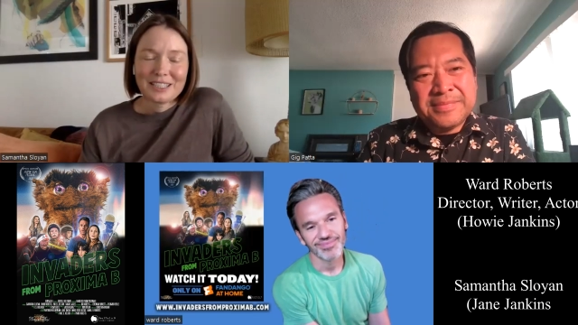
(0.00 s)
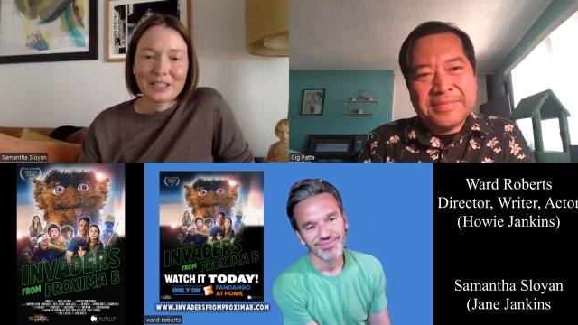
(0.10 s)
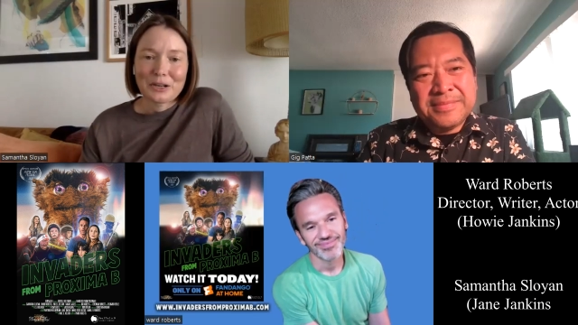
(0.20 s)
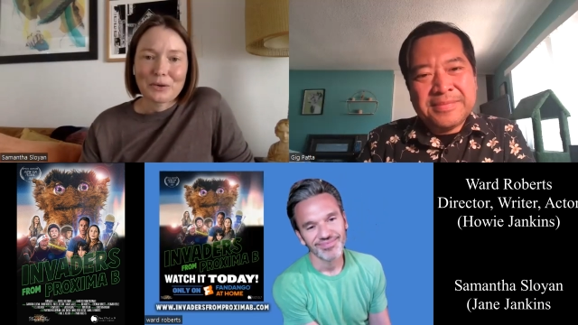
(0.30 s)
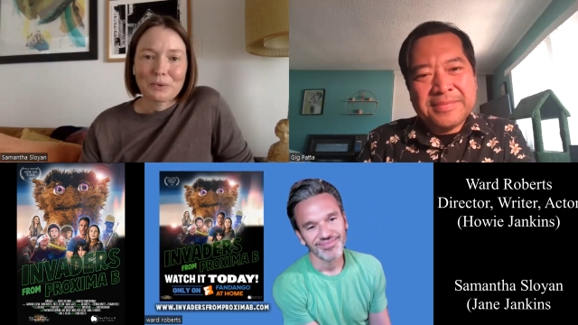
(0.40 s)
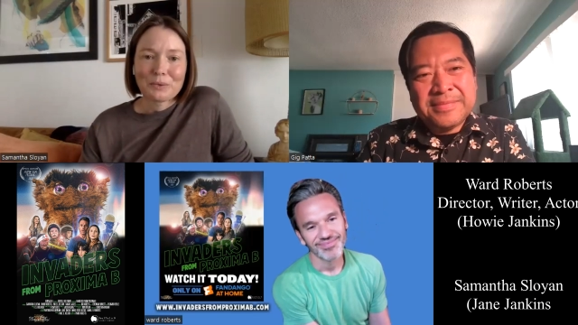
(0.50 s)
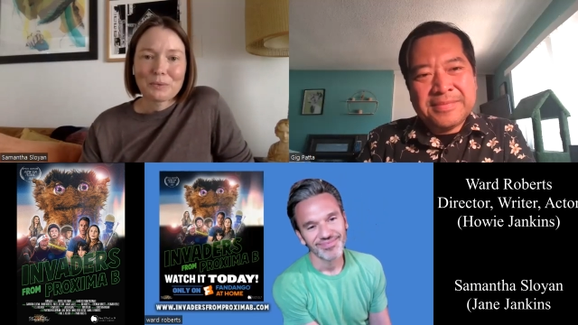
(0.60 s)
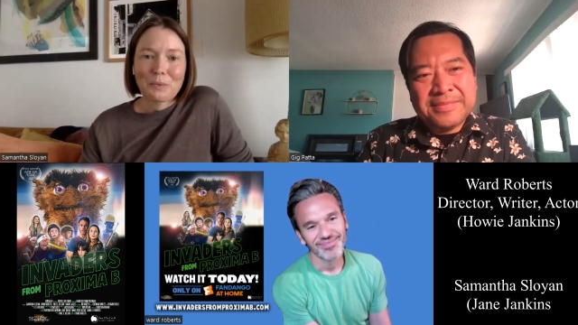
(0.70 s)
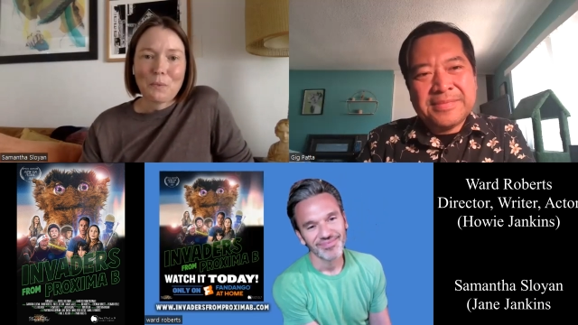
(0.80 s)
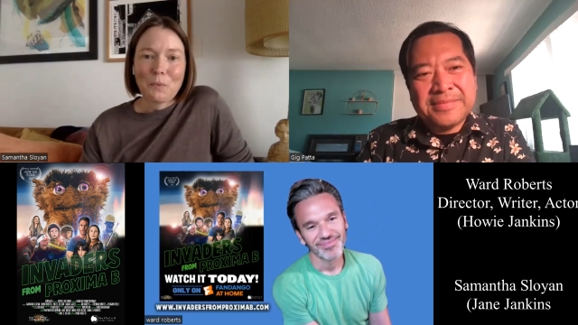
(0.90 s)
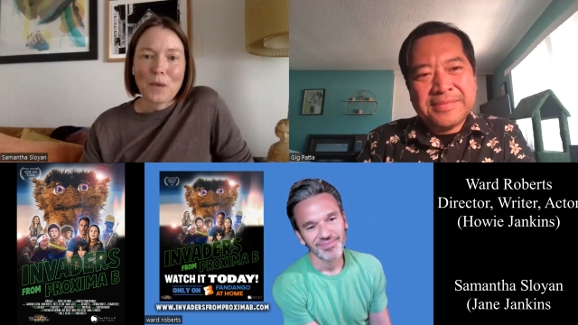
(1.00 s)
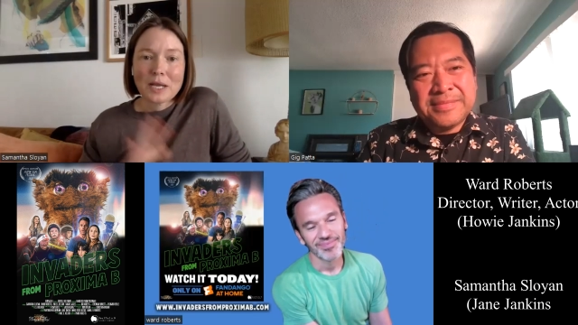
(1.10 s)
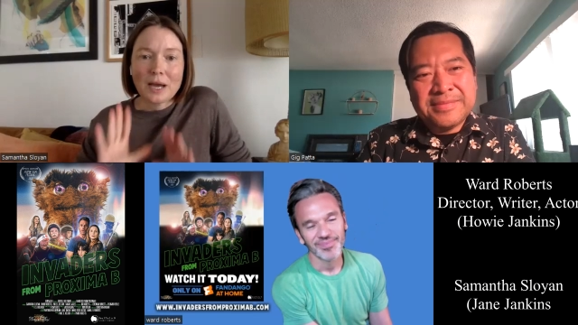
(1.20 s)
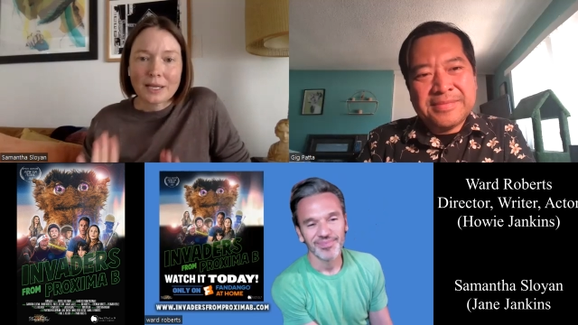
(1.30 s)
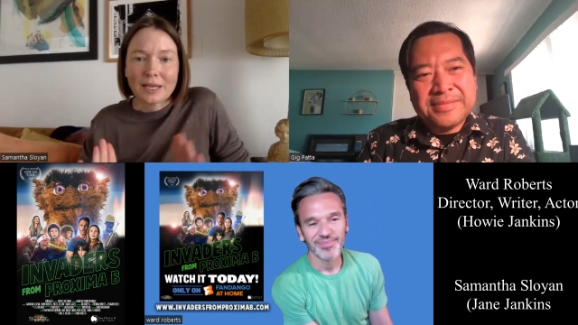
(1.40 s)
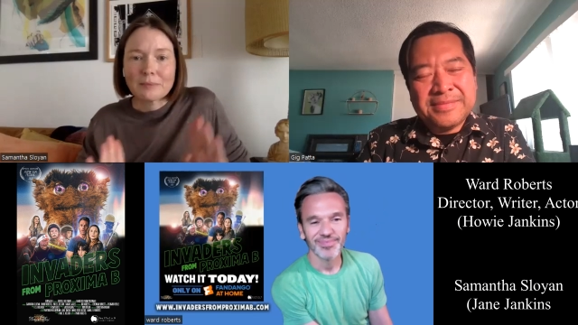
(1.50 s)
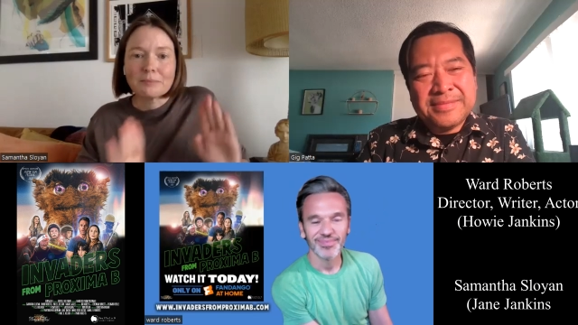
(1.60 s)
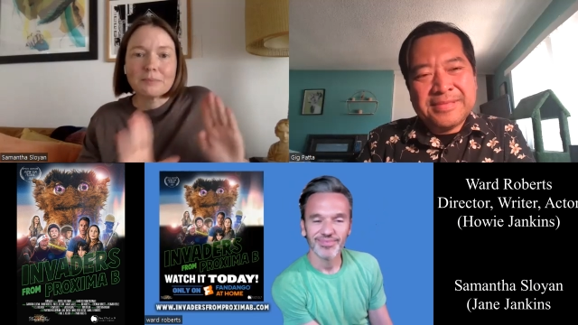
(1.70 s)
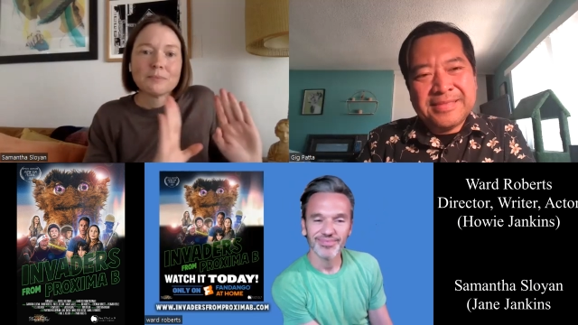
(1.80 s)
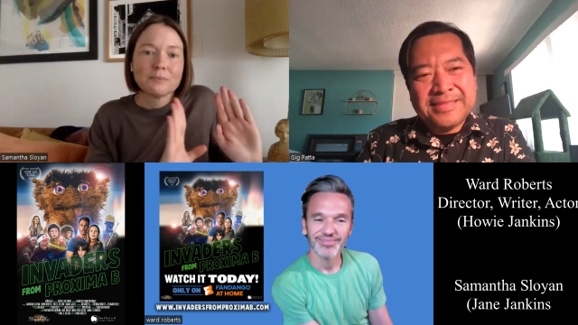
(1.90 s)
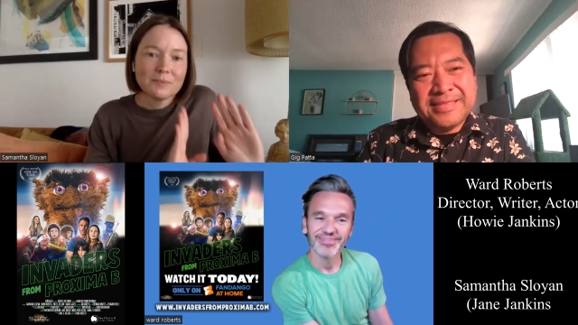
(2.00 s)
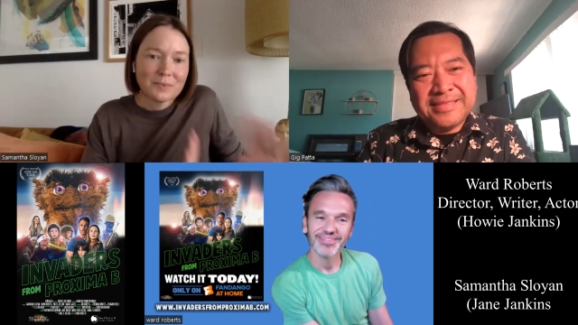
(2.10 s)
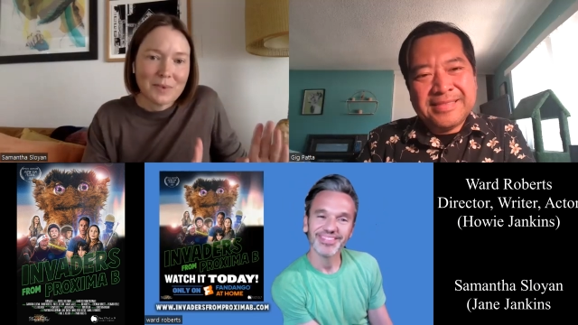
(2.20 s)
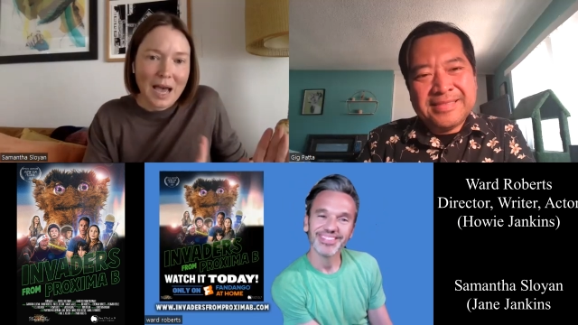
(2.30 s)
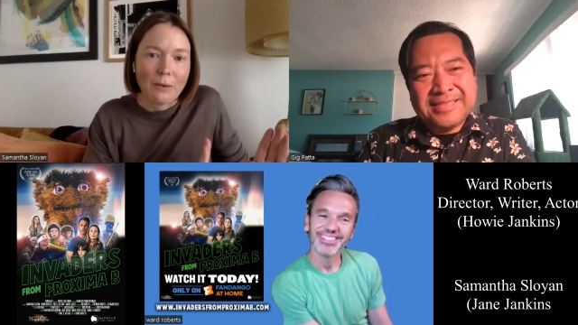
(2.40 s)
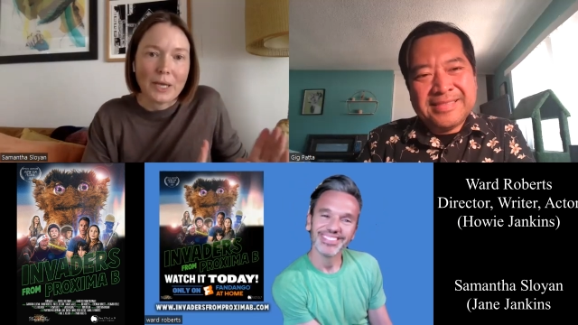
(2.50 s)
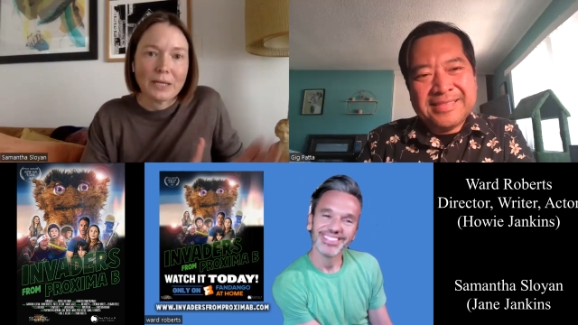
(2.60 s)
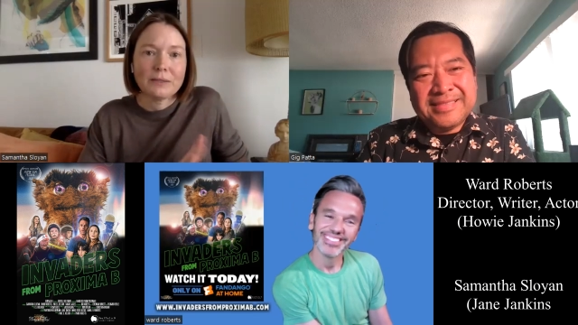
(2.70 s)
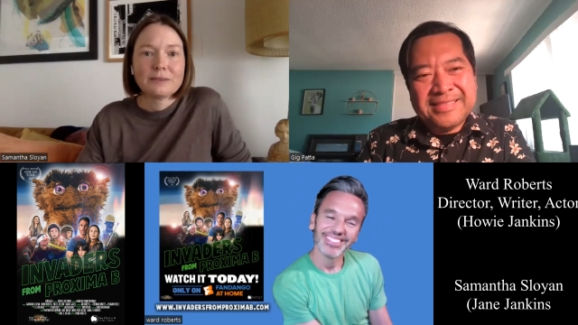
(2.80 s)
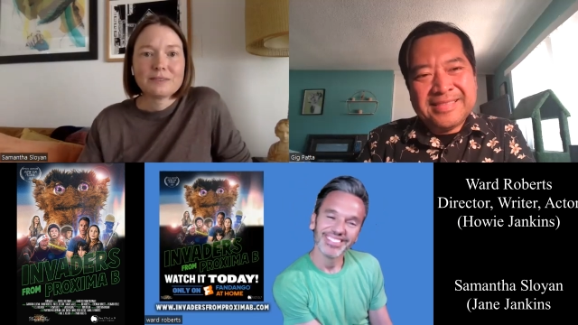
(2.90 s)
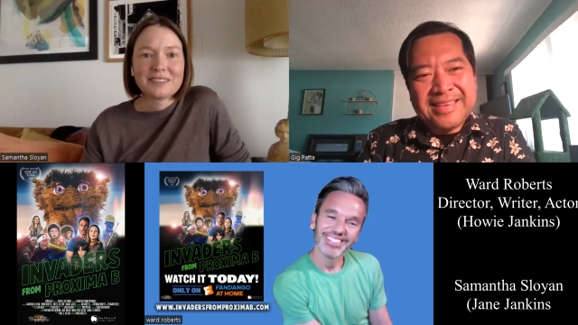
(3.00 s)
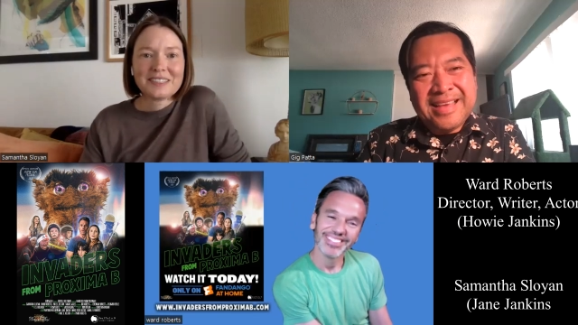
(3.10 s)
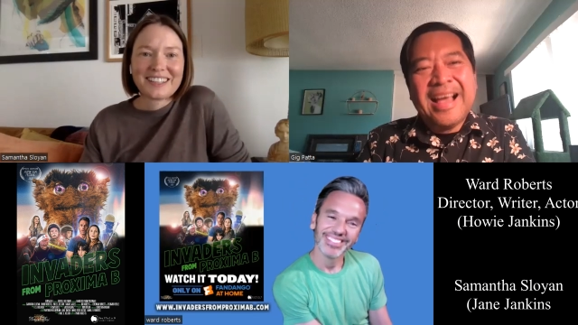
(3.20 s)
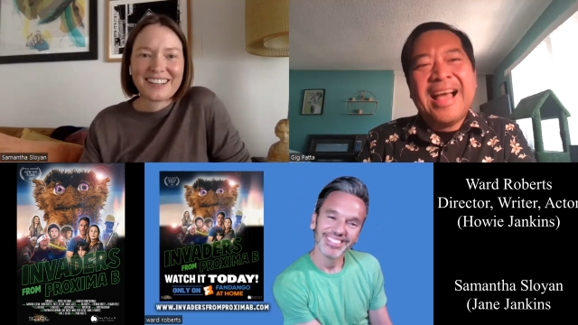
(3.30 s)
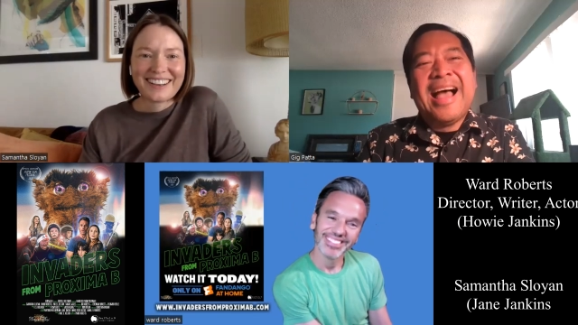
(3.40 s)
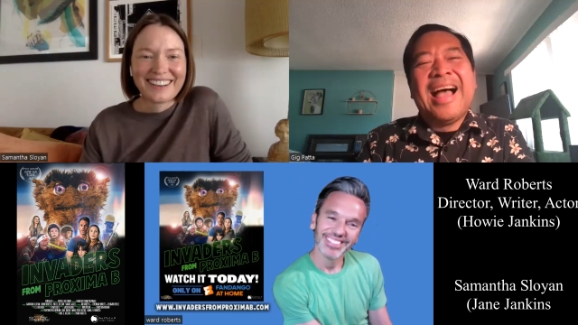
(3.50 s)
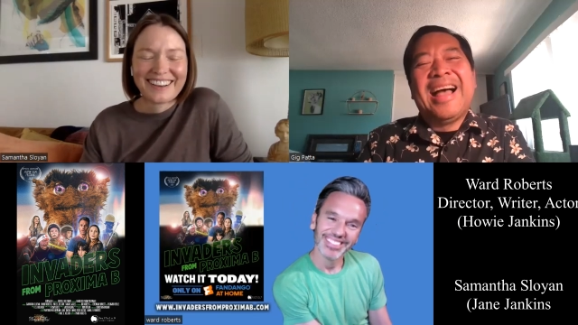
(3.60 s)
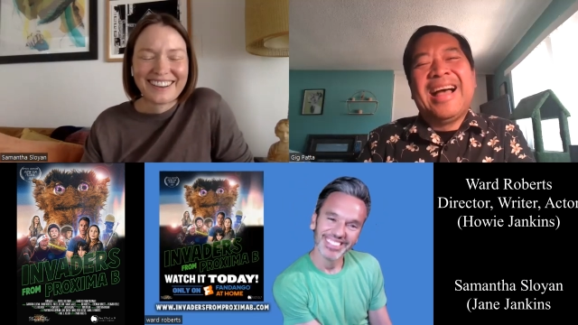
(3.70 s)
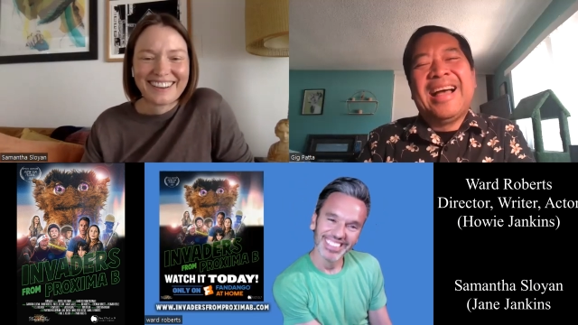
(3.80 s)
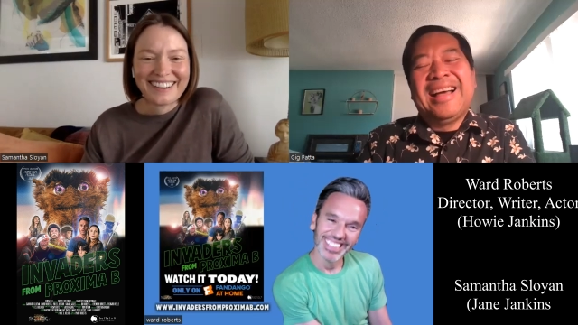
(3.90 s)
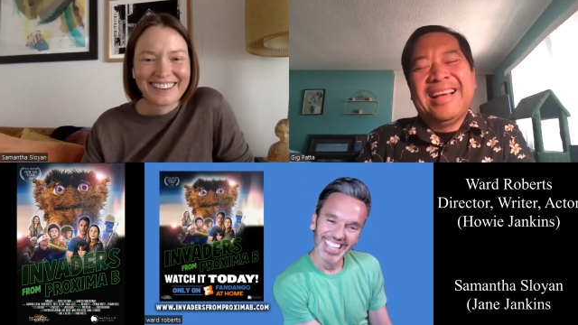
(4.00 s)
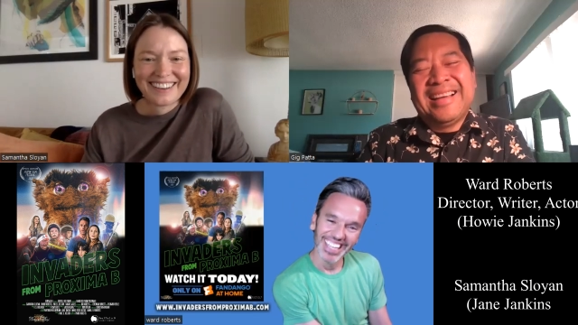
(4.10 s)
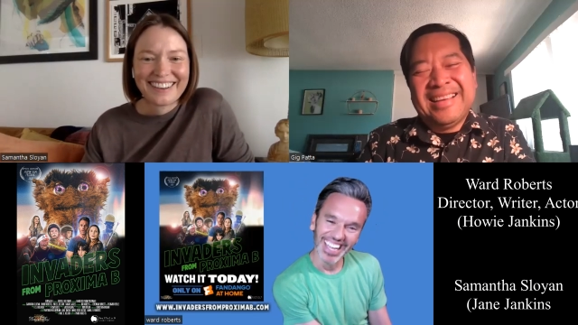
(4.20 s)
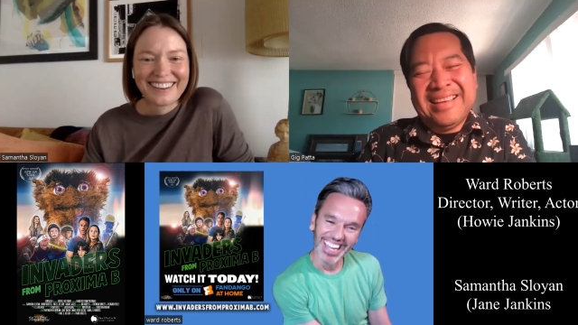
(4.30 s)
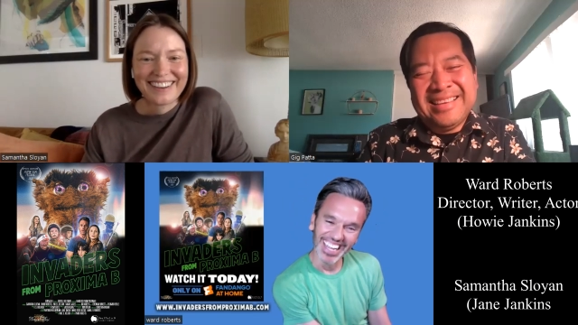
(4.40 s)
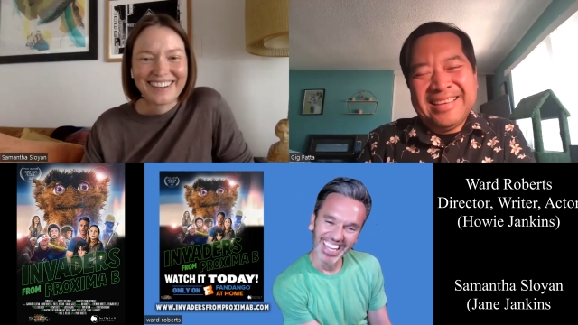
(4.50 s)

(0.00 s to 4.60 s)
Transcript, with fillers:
Speaker 1: you know, when I am Howie. I,